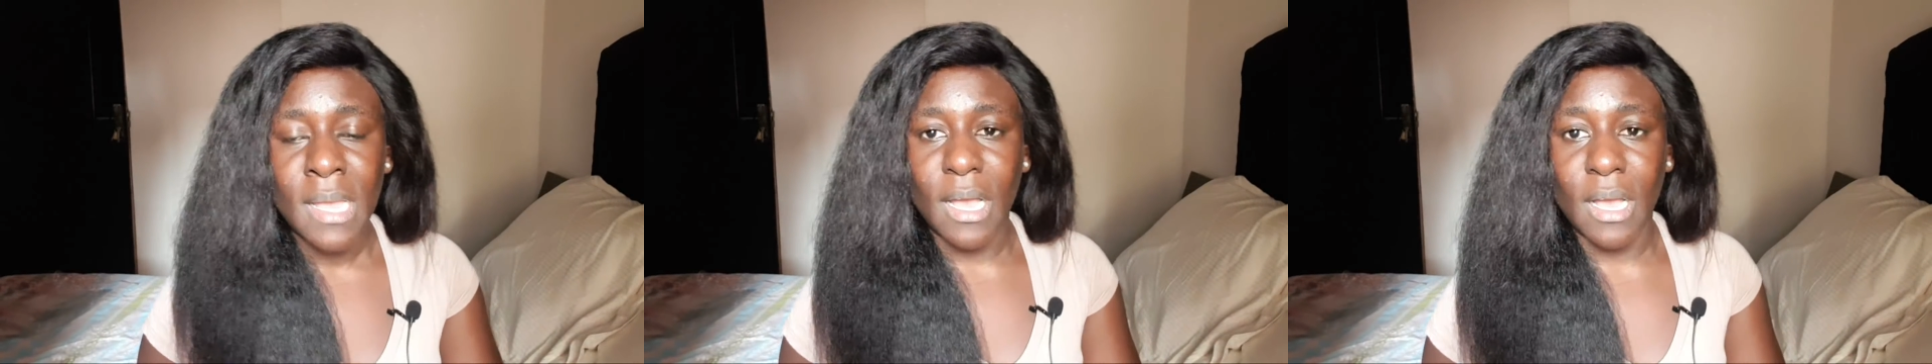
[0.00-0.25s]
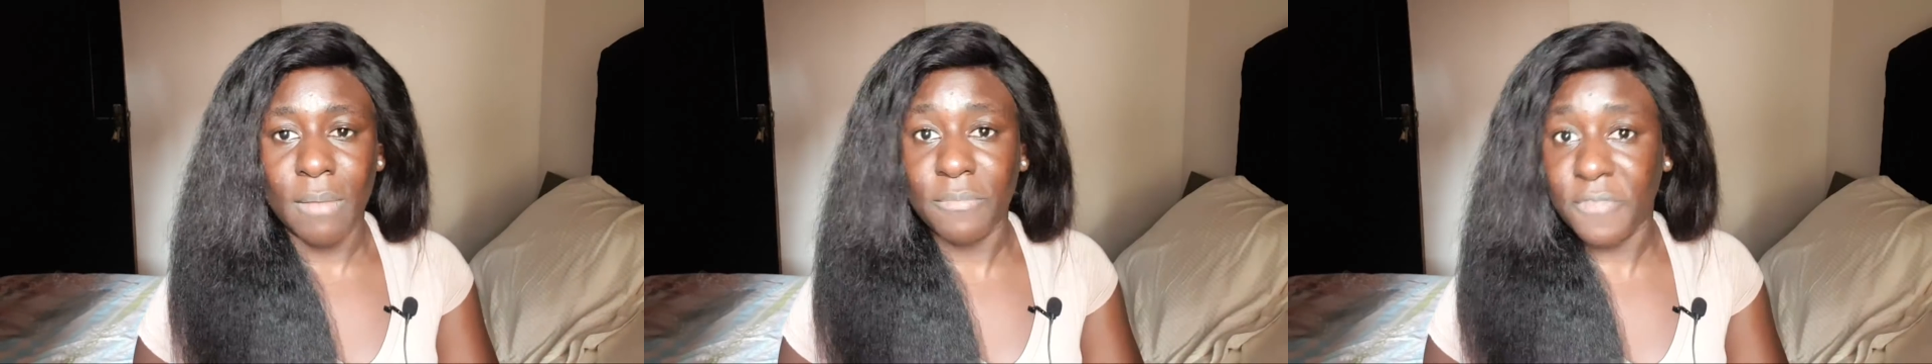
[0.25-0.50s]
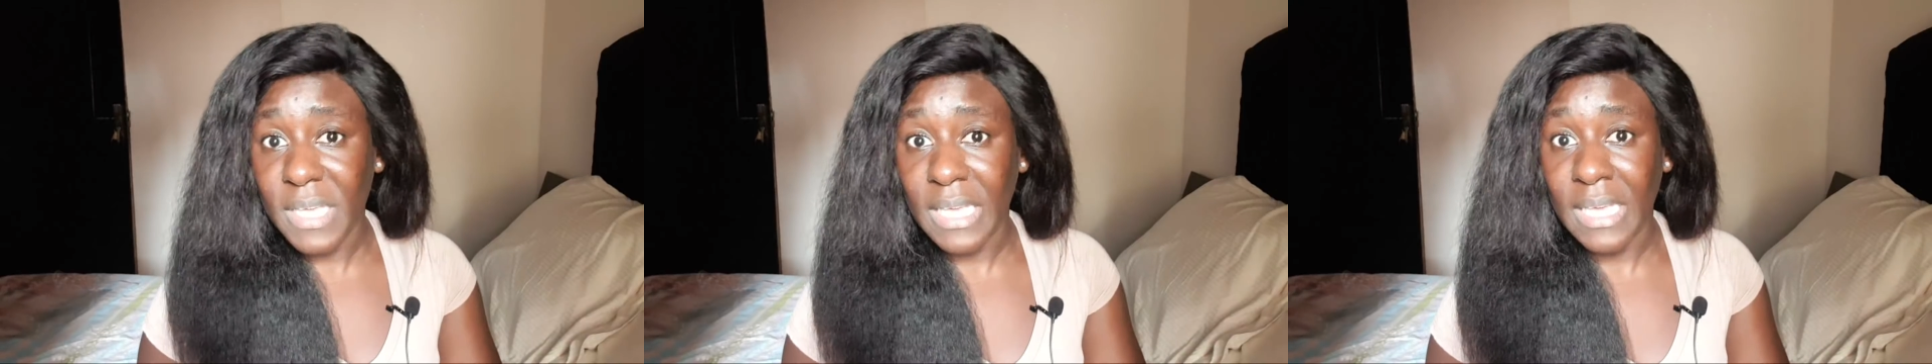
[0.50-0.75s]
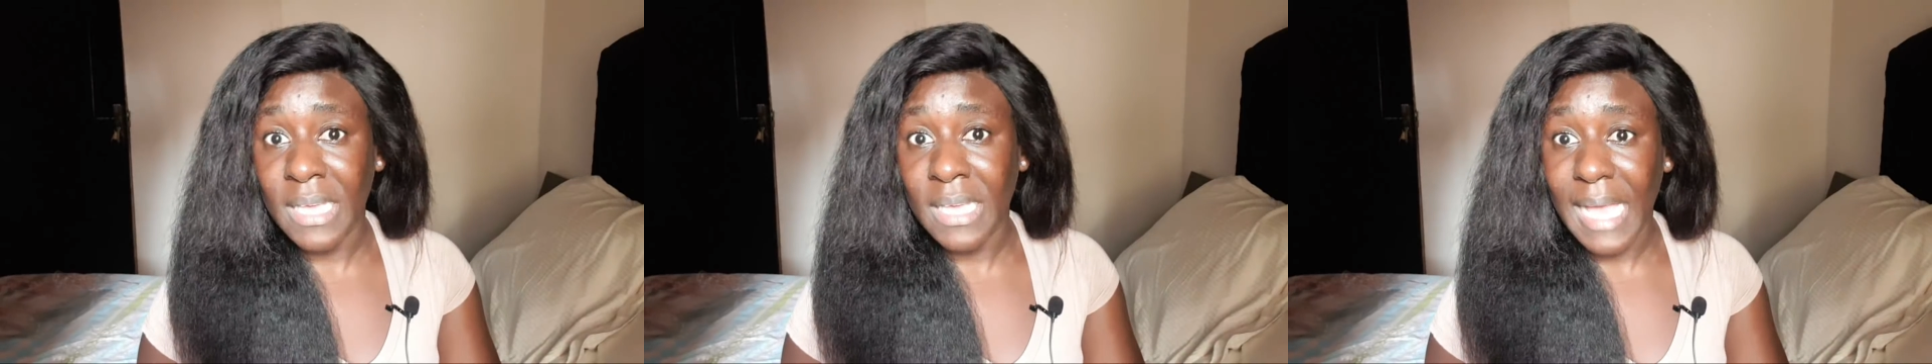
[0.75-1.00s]

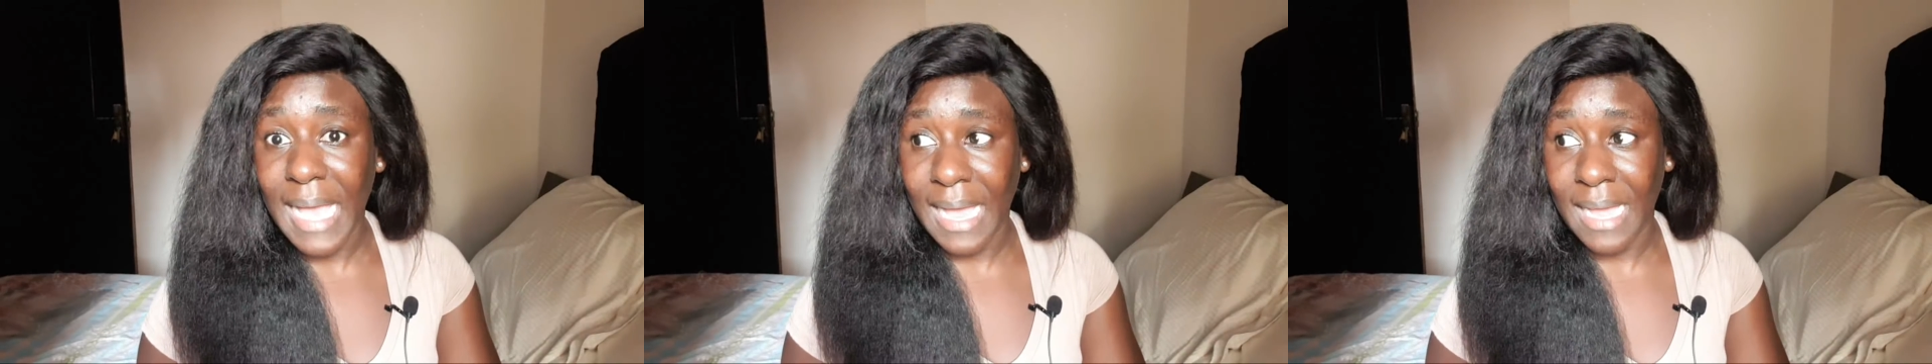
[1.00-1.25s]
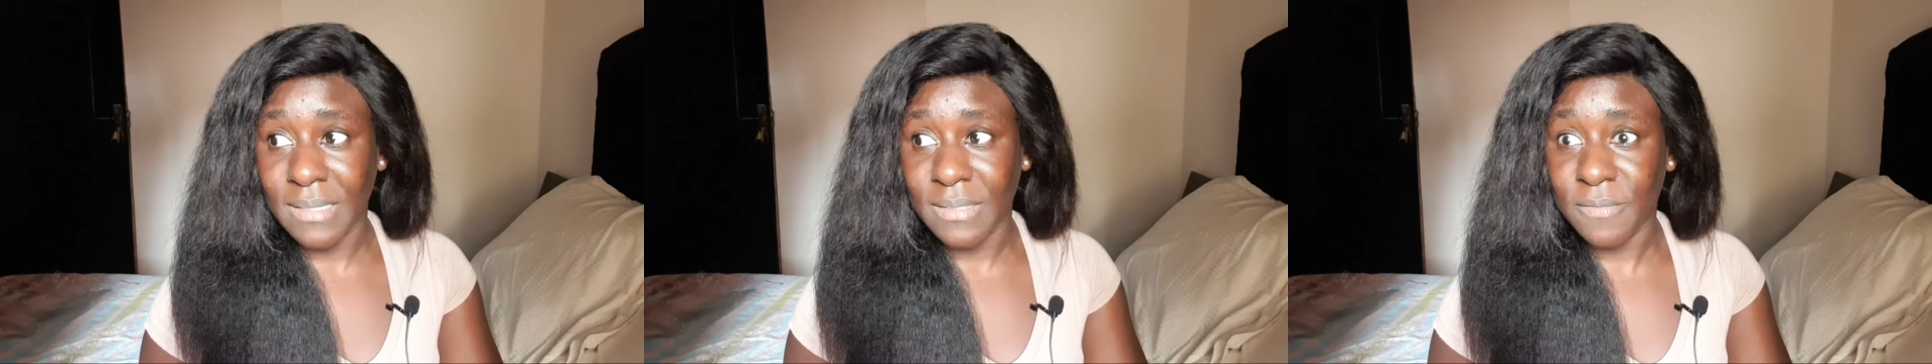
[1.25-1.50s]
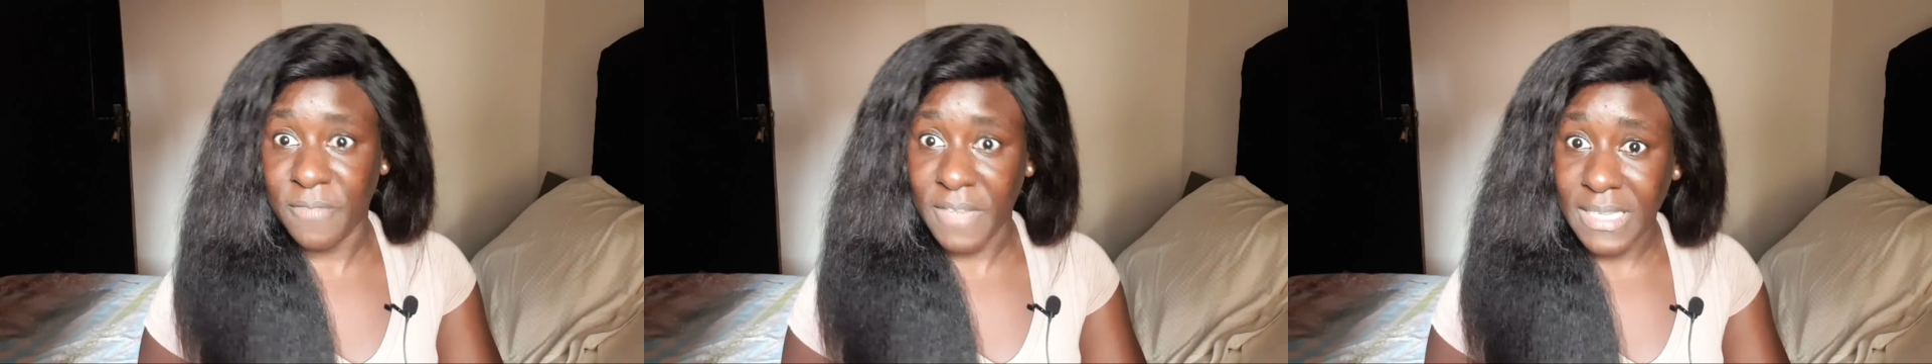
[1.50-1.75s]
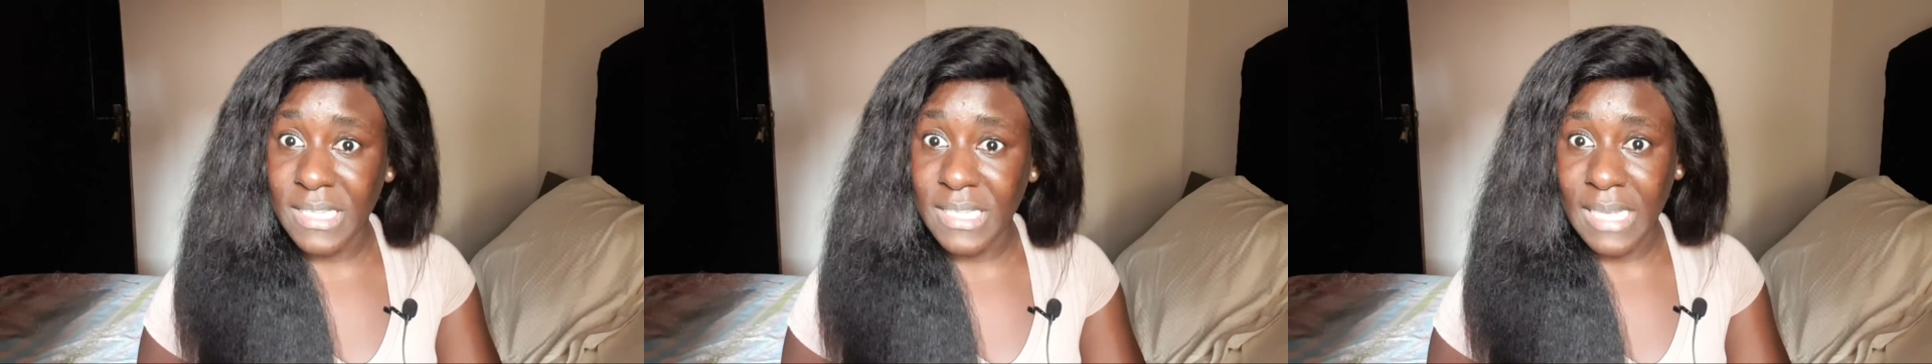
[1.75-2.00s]
V and
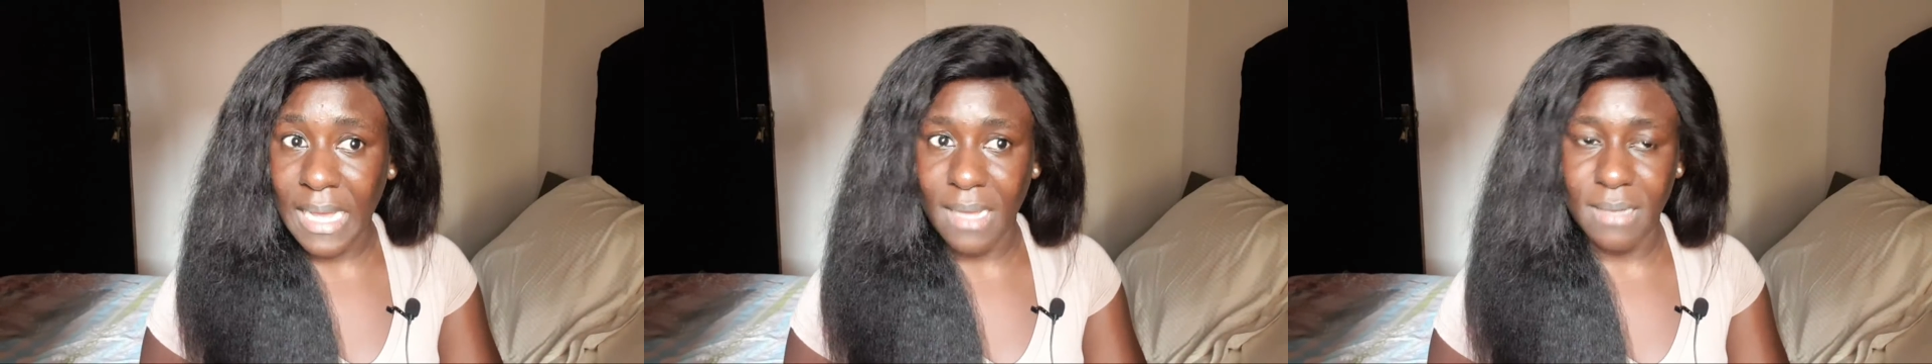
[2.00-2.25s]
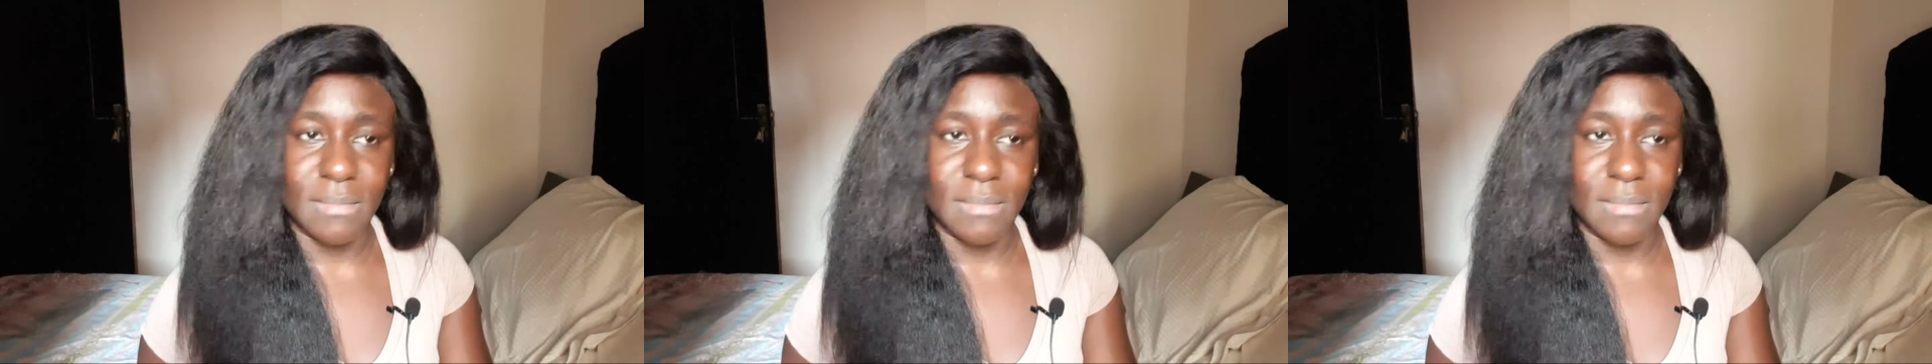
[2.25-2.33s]
Venita.